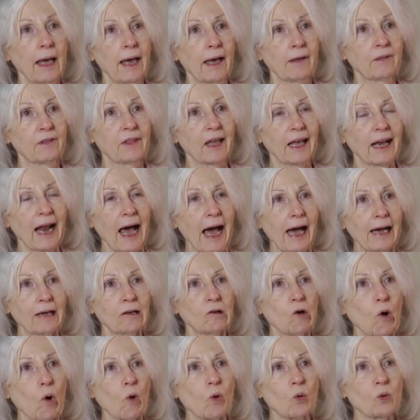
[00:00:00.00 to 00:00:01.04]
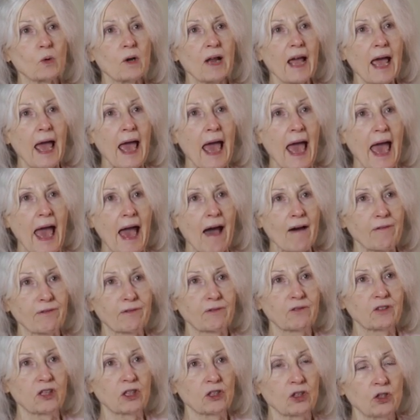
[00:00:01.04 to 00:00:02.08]
and that I don't
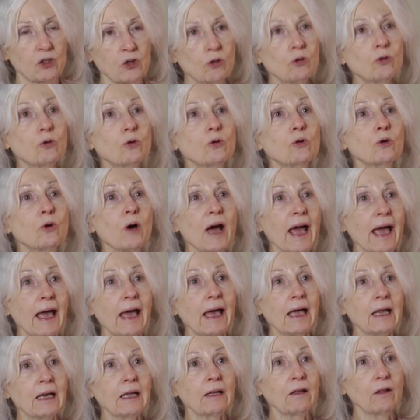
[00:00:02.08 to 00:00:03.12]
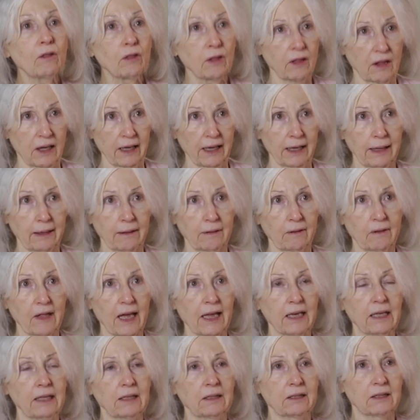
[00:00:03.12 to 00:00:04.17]
have to do anything,
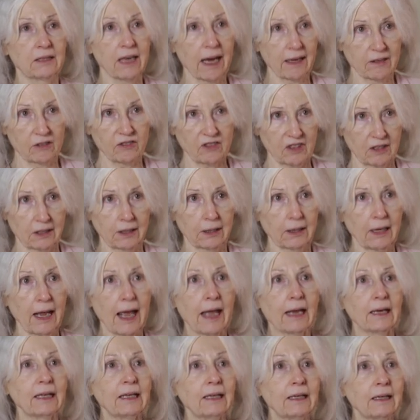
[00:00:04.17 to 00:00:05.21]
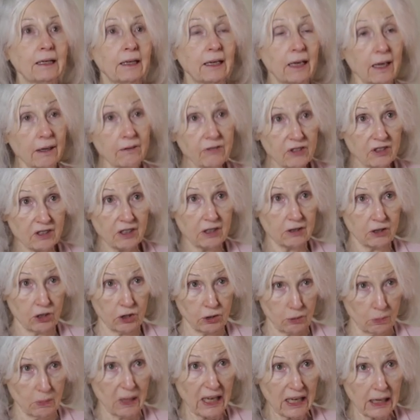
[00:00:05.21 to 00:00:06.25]
that He does it and He gives it
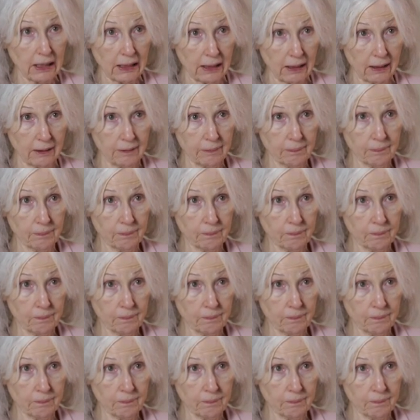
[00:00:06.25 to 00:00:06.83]
to me.